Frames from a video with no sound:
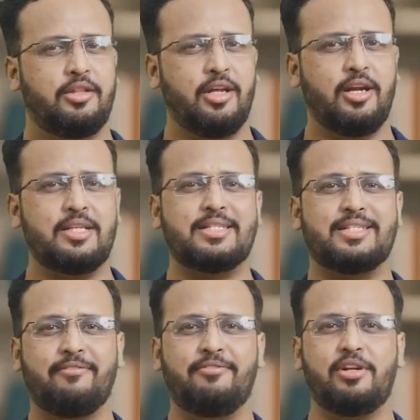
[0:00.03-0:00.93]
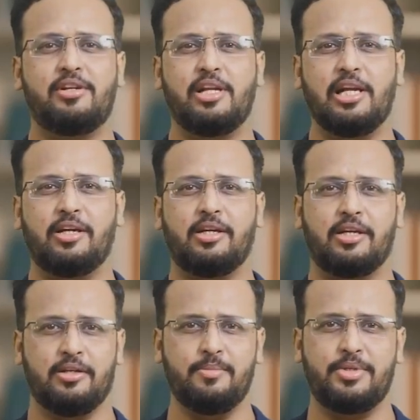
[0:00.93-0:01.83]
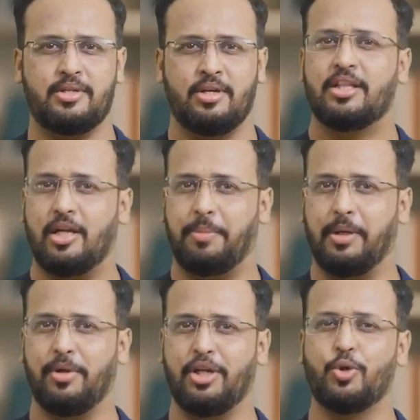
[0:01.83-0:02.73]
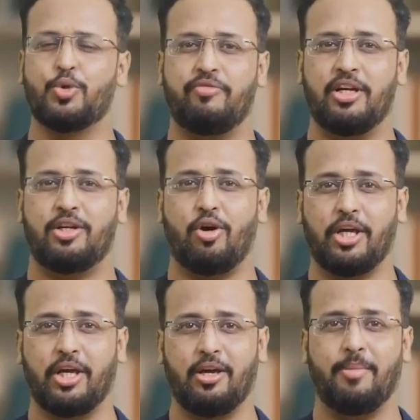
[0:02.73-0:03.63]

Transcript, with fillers: There are several related terms that people use when talking